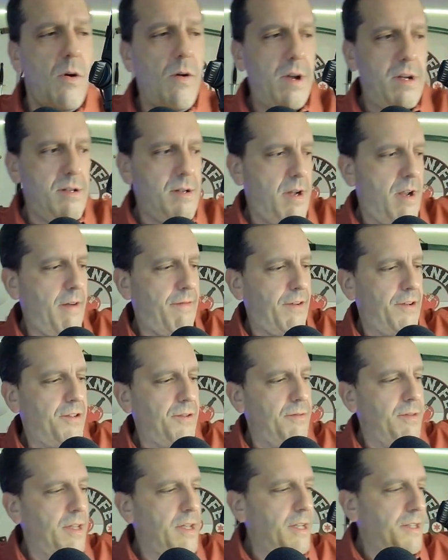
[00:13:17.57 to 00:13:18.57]
Oh, I never
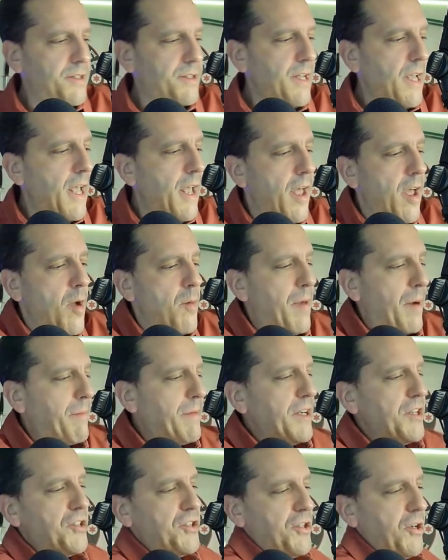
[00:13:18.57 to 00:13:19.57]
do this. But I'm
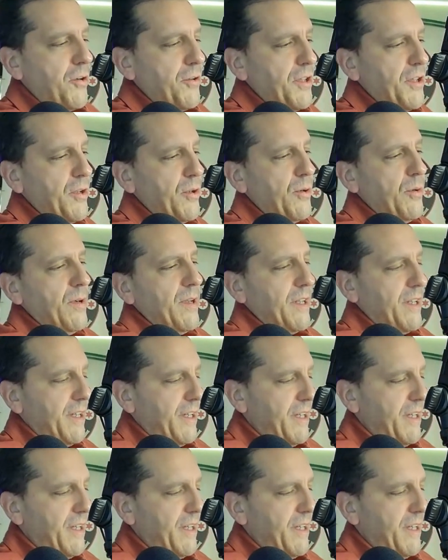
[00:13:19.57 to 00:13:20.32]
going to show you